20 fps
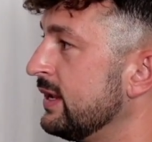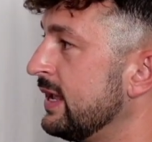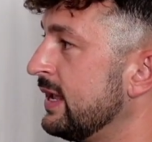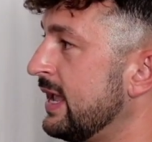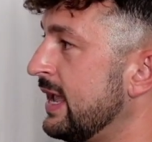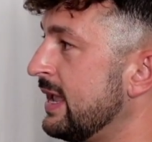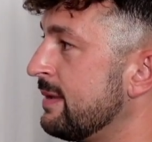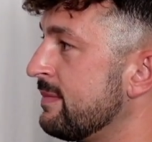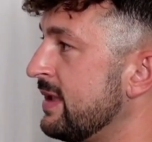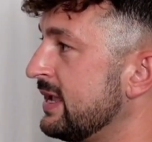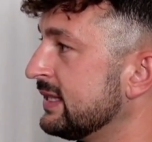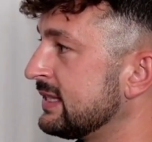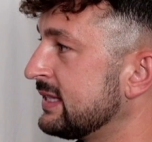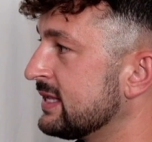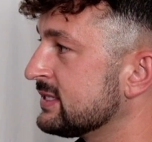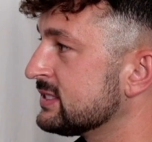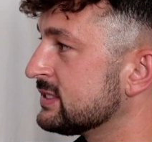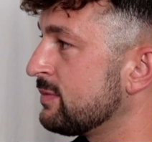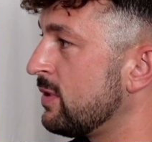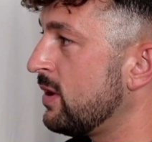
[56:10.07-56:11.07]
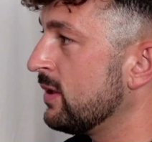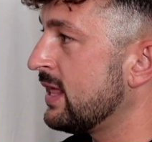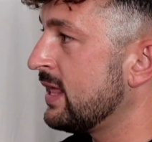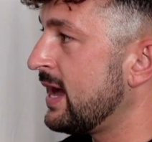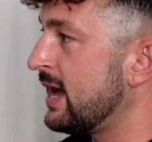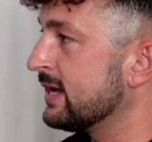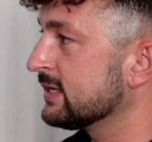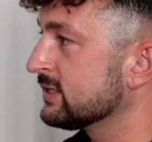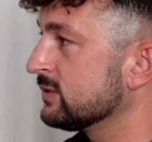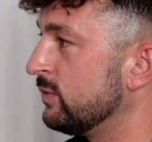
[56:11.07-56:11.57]
and make that small
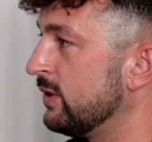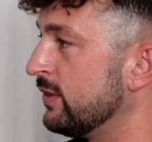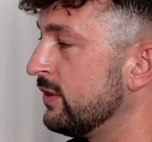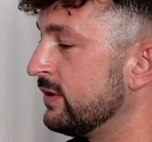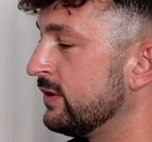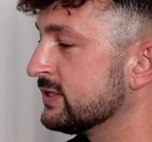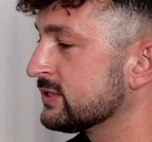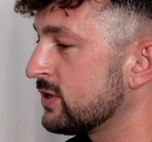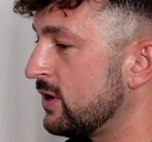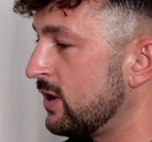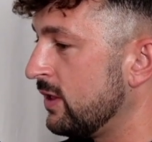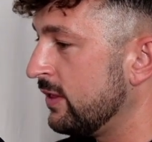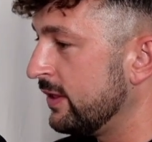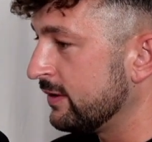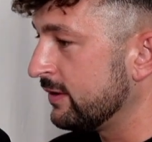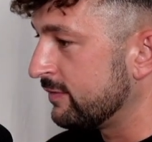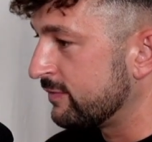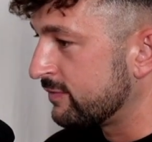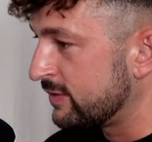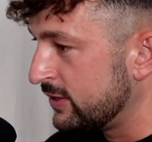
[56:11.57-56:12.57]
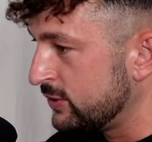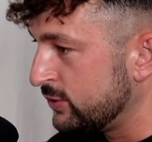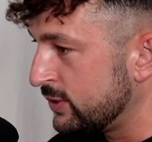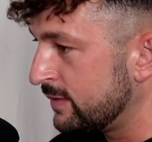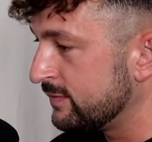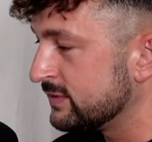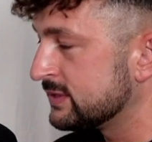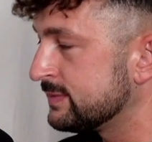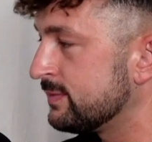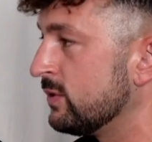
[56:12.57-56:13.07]
act, whether it's calling a friend you
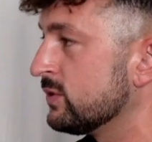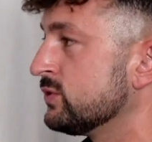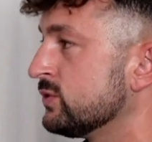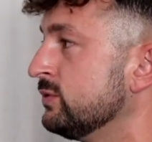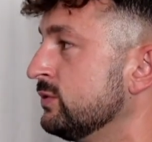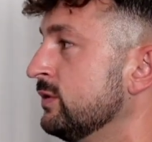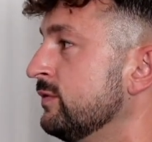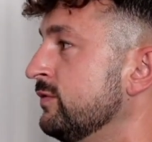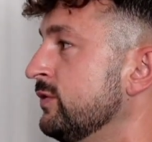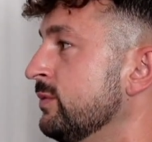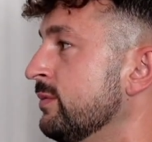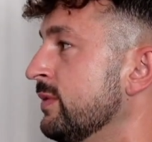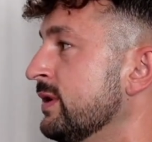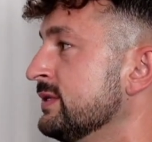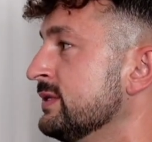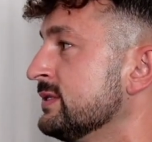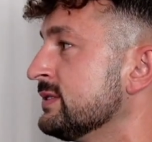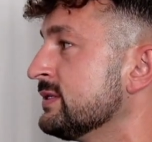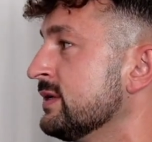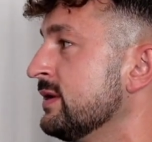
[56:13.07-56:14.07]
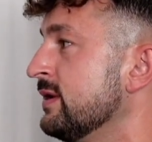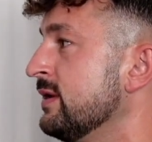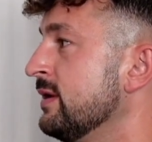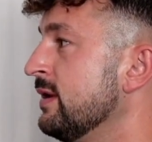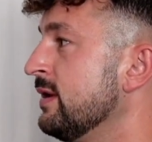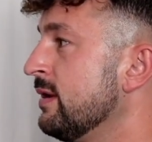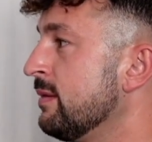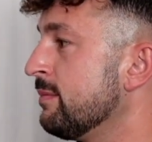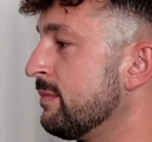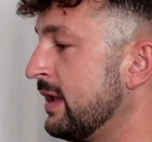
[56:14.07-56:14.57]
haven't spoke to in a few months,
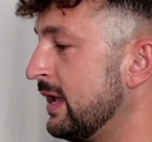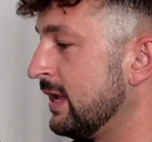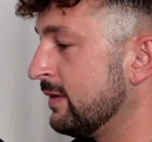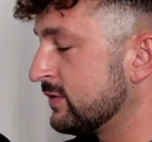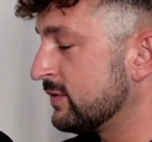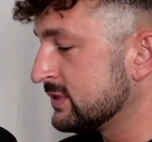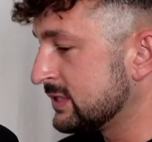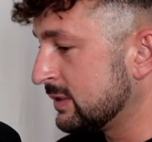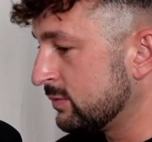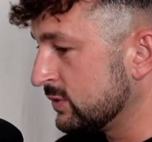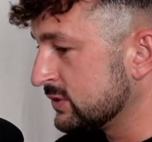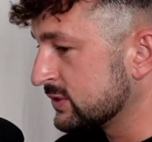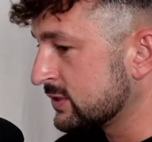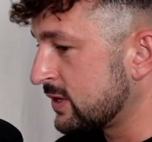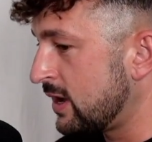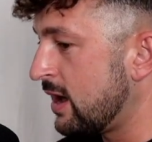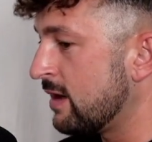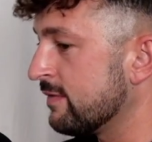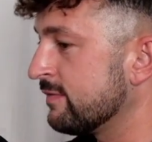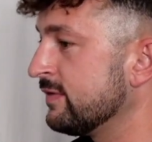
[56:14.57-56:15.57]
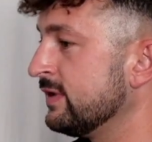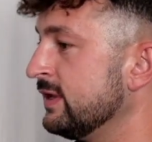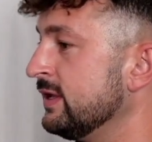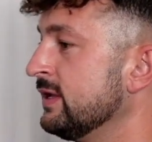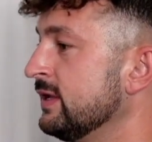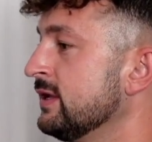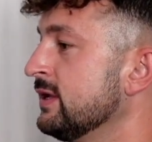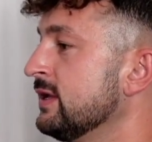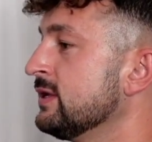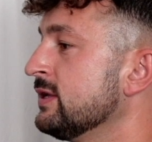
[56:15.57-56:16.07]
paying for someone's coffee,
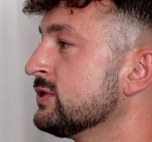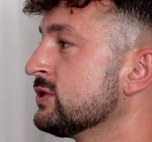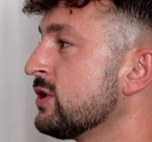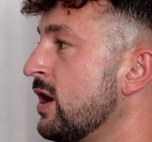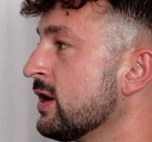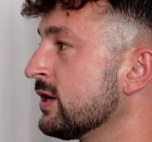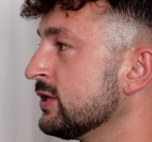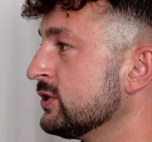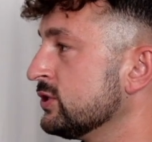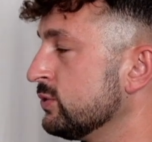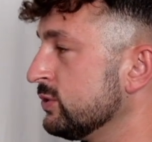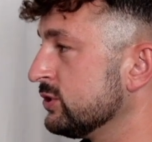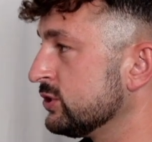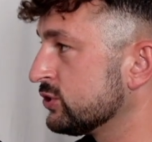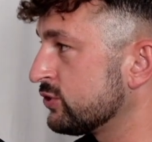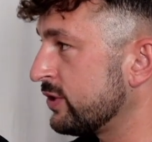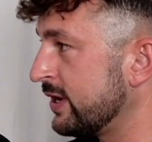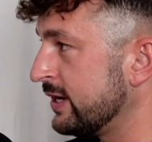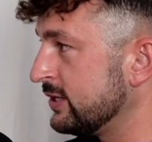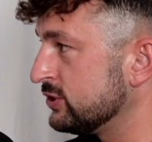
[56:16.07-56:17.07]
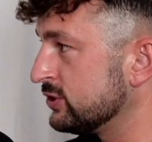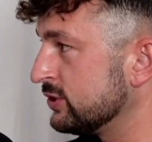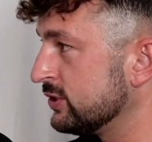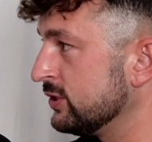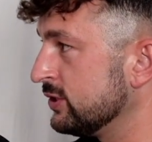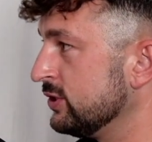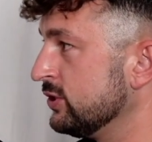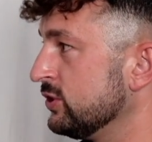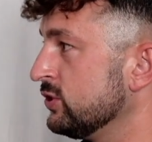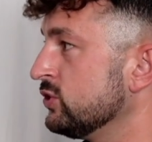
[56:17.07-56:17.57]
talking to a stranger,
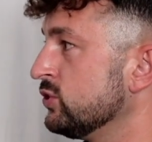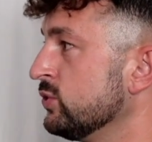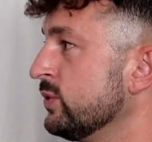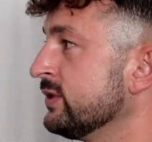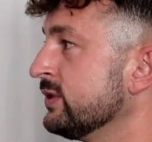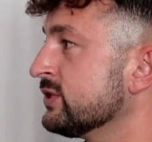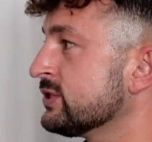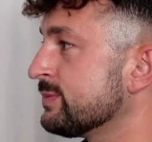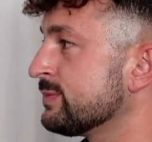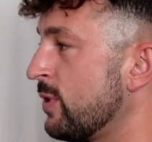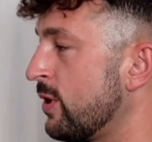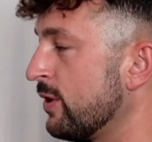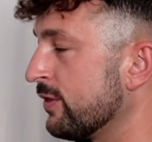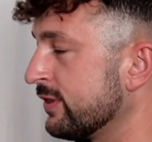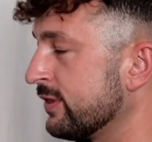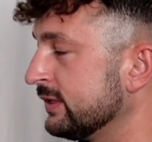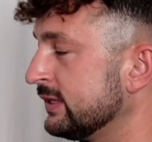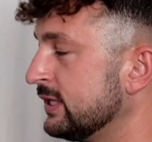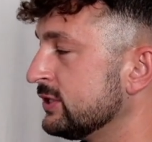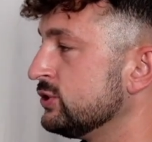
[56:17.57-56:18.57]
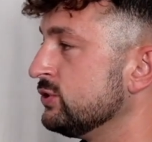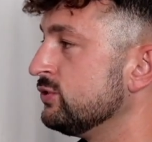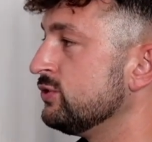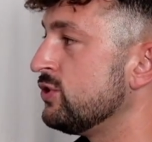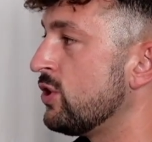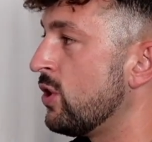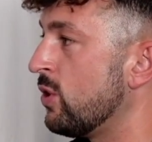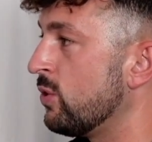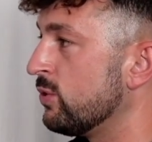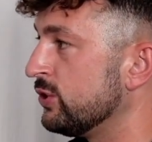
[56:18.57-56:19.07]
doing the small thing that you
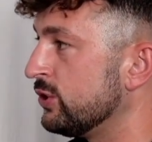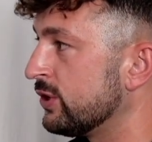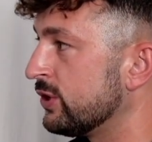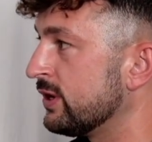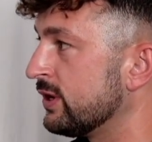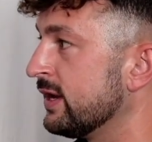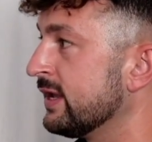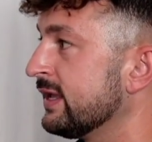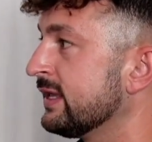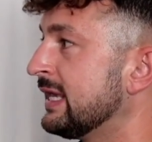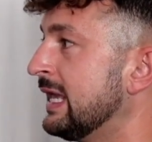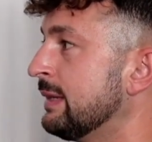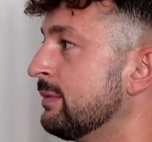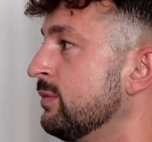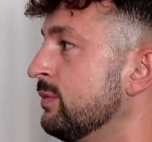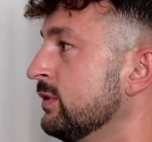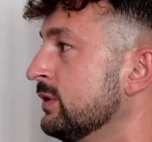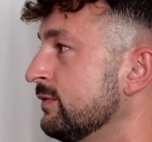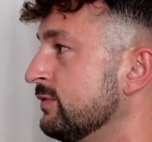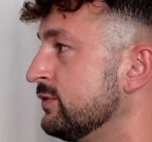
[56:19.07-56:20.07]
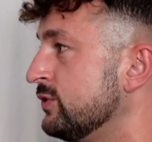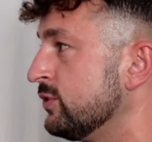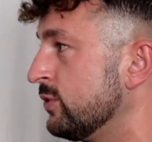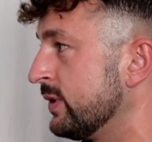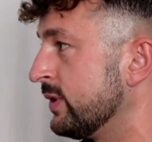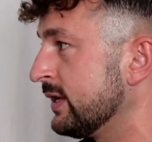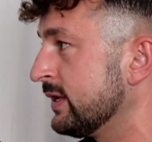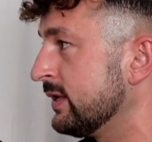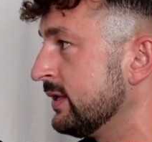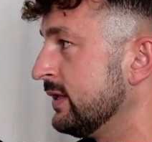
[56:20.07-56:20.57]
know you're capable of
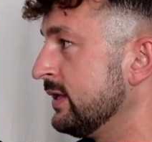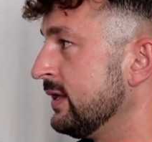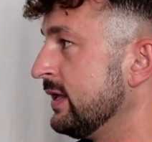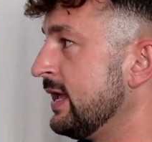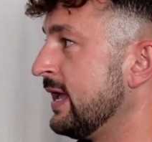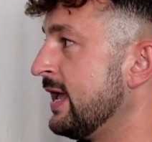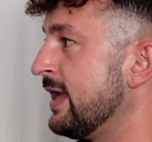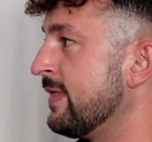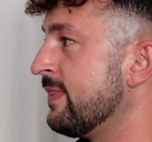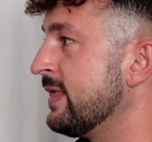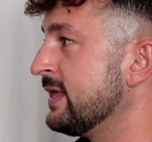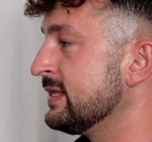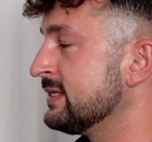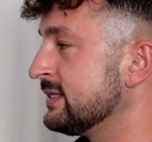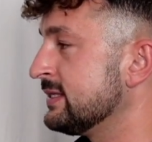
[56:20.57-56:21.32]
doing, and then